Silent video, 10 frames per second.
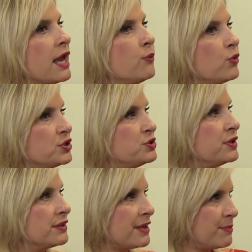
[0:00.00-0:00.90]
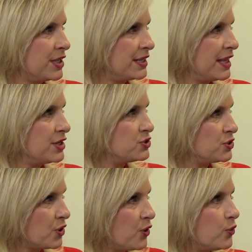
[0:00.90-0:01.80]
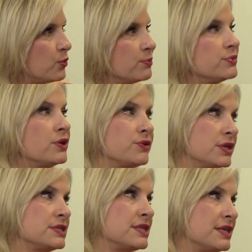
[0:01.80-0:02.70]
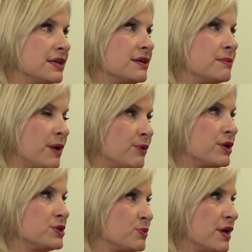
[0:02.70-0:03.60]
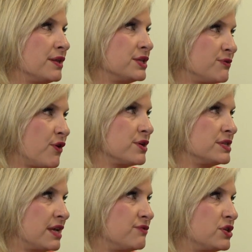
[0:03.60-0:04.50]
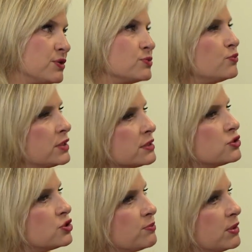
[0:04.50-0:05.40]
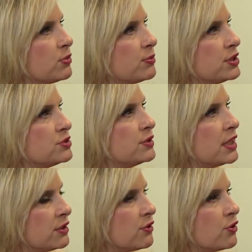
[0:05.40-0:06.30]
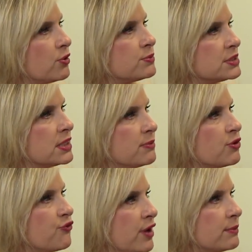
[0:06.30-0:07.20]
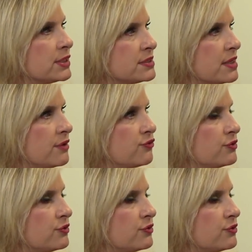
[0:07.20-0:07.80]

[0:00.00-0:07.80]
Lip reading: And once you get that medication home, there are things to think about as well as far as safety goes. What should people be doing in their homes to keep their families safe?